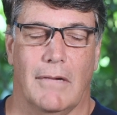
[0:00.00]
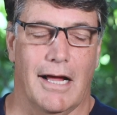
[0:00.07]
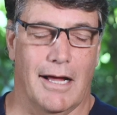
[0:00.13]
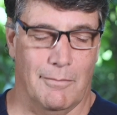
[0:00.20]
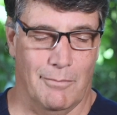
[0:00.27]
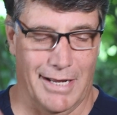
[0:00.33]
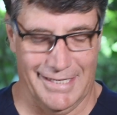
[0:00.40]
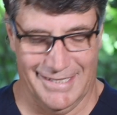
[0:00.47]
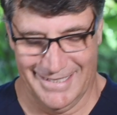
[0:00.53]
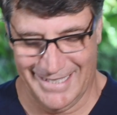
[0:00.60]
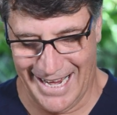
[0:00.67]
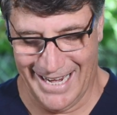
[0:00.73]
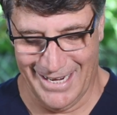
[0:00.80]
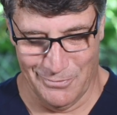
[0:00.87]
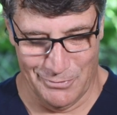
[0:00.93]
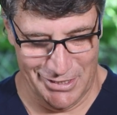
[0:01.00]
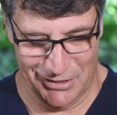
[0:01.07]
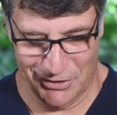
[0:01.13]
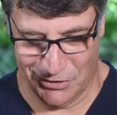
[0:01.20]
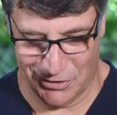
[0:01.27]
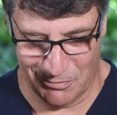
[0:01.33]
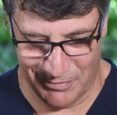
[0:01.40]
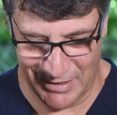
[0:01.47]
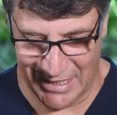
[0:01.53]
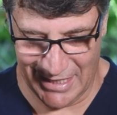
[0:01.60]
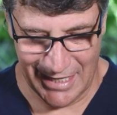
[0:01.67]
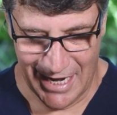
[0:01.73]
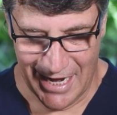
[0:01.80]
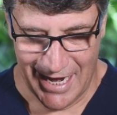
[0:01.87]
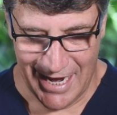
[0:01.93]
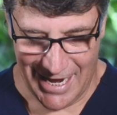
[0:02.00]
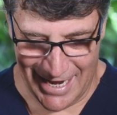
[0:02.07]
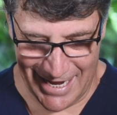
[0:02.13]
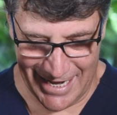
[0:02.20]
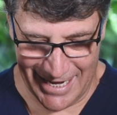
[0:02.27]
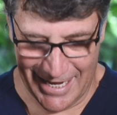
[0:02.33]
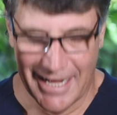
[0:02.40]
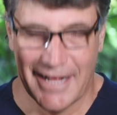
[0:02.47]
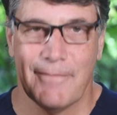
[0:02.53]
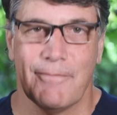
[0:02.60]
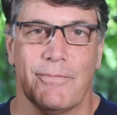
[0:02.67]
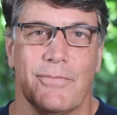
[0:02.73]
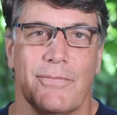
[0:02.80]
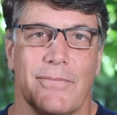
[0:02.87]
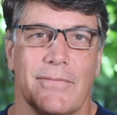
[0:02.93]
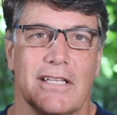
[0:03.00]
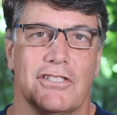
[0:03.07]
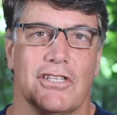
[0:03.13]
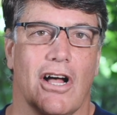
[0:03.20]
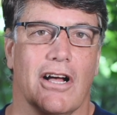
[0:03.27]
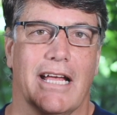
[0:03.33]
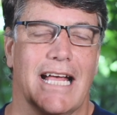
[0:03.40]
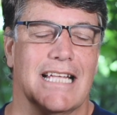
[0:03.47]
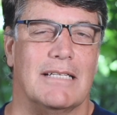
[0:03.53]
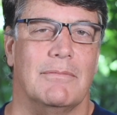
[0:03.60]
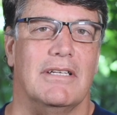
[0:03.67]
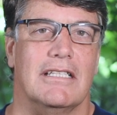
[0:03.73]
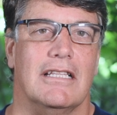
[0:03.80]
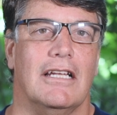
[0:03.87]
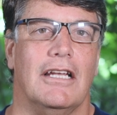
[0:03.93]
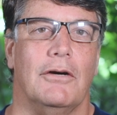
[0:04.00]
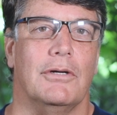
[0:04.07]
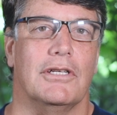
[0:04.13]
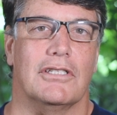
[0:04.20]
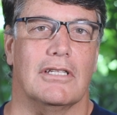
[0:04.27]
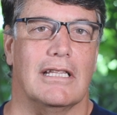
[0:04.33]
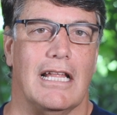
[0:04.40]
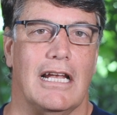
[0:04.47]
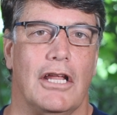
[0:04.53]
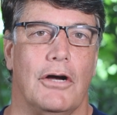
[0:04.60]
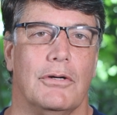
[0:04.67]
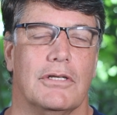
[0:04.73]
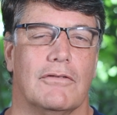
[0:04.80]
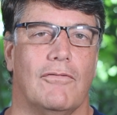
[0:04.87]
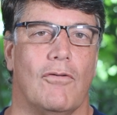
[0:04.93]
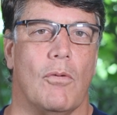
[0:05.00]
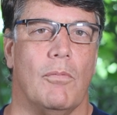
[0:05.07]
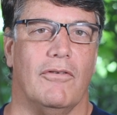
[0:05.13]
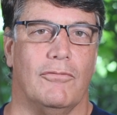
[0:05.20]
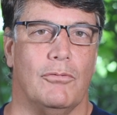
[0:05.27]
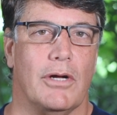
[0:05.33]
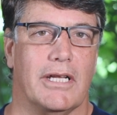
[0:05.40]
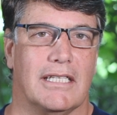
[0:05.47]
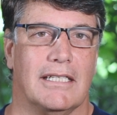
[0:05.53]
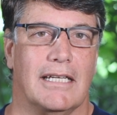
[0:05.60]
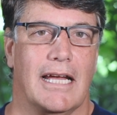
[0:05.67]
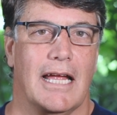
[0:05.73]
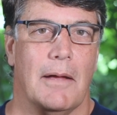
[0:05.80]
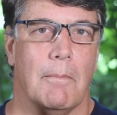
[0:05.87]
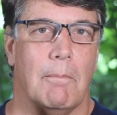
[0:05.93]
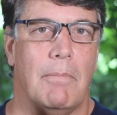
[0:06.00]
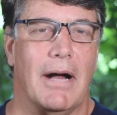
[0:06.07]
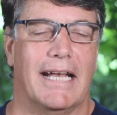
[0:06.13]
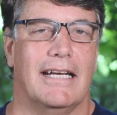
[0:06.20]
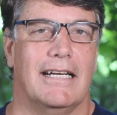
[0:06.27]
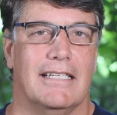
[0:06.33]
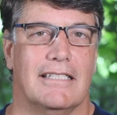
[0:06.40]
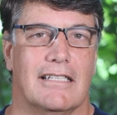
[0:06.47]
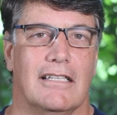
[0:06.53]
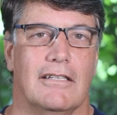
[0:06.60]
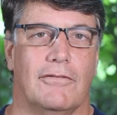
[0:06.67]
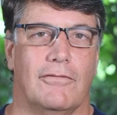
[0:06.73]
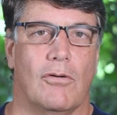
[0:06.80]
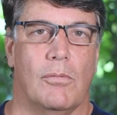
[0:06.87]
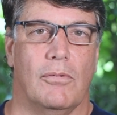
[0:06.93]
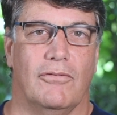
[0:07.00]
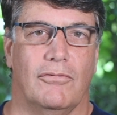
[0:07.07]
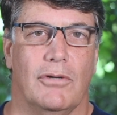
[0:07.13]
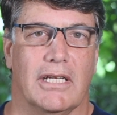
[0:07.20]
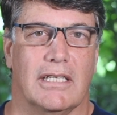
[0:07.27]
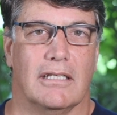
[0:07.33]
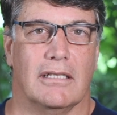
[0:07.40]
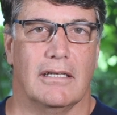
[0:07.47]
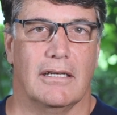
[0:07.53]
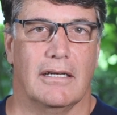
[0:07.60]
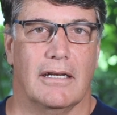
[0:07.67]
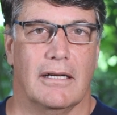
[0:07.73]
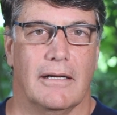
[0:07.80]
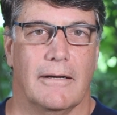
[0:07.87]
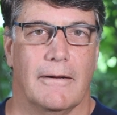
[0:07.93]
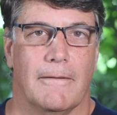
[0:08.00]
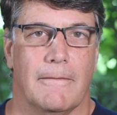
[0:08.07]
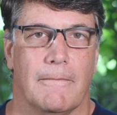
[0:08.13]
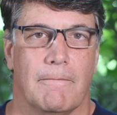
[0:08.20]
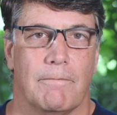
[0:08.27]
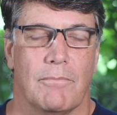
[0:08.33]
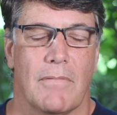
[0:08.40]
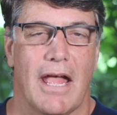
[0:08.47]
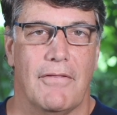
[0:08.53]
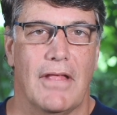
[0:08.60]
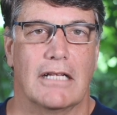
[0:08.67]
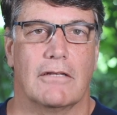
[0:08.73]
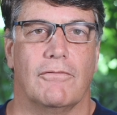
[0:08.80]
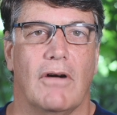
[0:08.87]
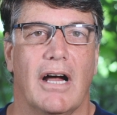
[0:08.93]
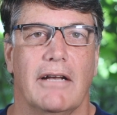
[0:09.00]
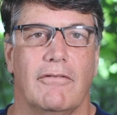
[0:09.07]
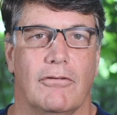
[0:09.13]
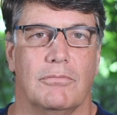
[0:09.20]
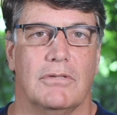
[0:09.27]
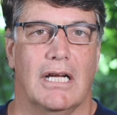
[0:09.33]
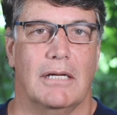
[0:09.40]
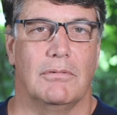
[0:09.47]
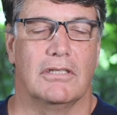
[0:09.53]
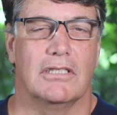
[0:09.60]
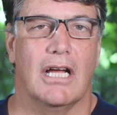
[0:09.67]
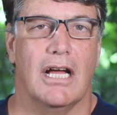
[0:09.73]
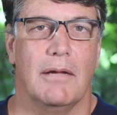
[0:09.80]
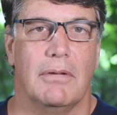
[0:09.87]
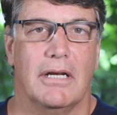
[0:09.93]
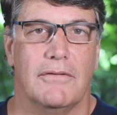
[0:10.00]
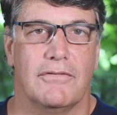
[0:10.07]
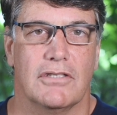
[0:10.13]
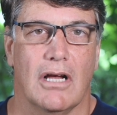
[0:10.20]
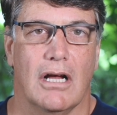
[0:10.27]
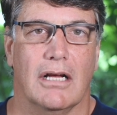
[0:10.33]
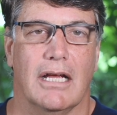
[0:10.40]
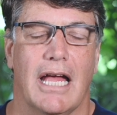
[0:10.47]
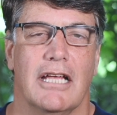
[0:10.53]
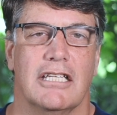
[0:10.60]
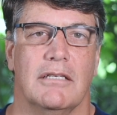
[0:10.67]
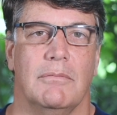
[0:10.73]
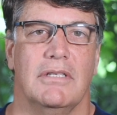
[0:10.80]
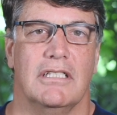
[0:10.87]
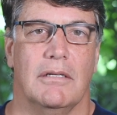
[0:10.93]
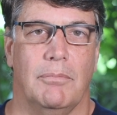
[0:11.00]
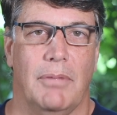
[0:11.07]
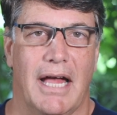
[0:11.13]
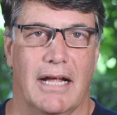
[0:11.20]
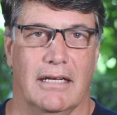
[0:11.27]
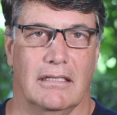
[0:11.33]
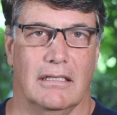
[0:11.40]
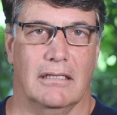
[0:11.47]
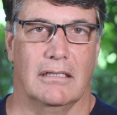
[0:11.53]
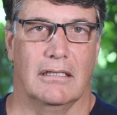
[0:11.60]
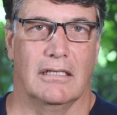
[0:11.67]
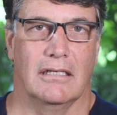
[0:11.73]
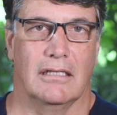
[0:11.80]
My, my saying always used to be uh, that sarcasm is lowest, the lowest form of wit, but it is still a form of wit. And that's fine from time to time, but if sarcasm is a pattern,